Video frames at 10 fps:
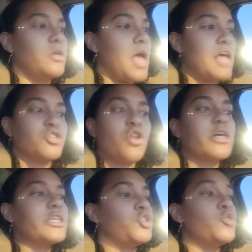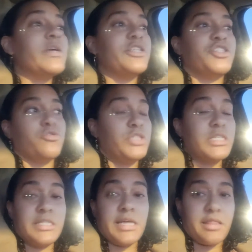as long as you get your
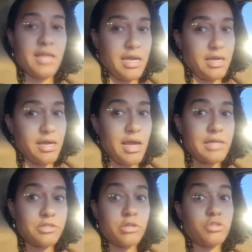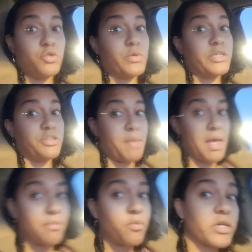shit together, aka as long as you get your
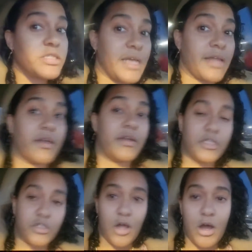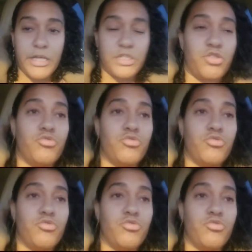paperwork together, and as long as you